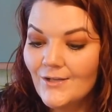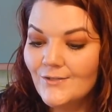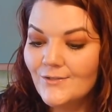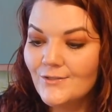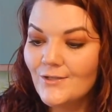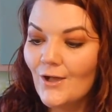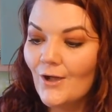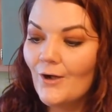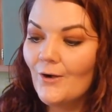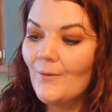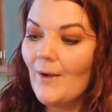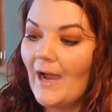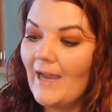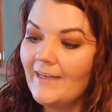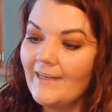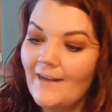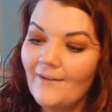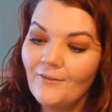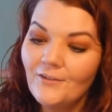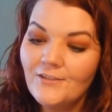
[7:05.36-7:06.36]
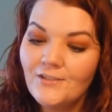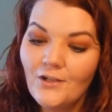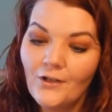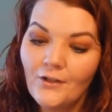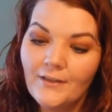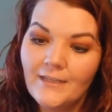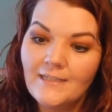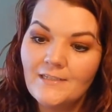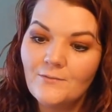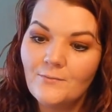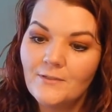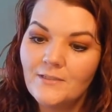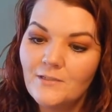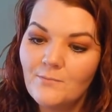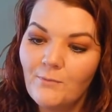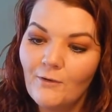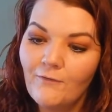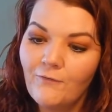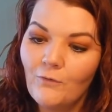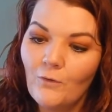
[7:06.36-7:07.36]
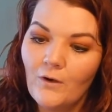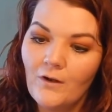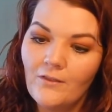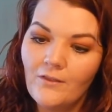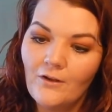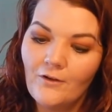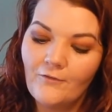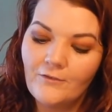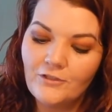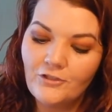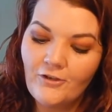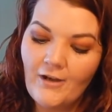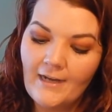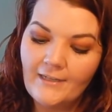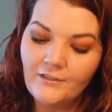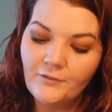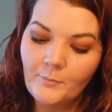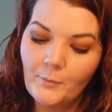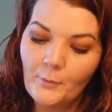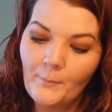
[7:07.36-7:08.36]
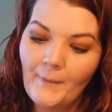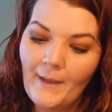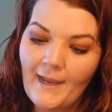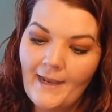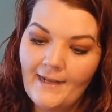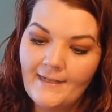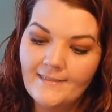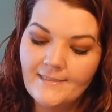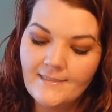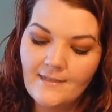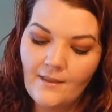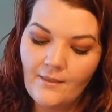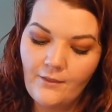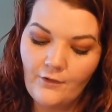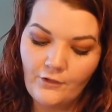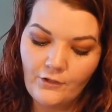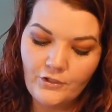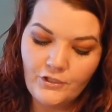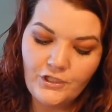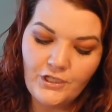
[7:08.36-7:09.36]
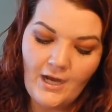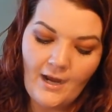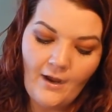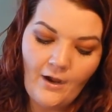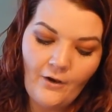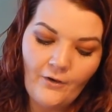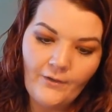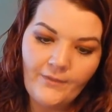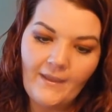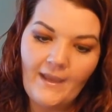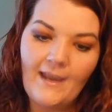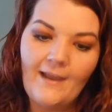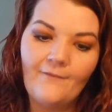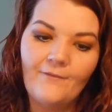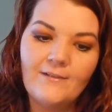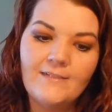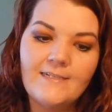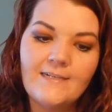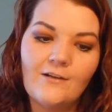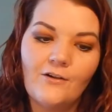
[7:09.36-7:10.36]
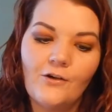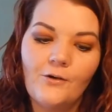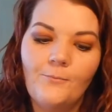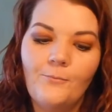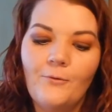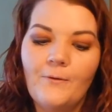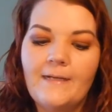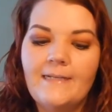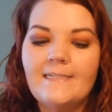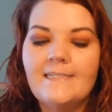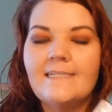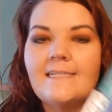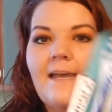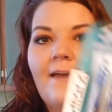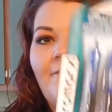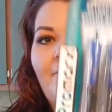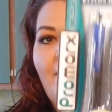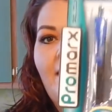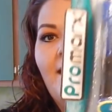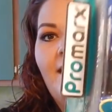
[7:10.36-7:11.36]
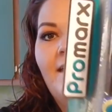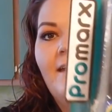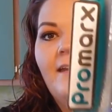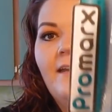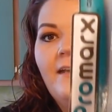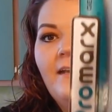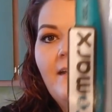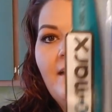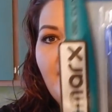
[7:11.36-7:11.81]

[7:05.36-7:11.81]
So I never saw these ones before. They're retractable pens, they're gel, they have a 0.7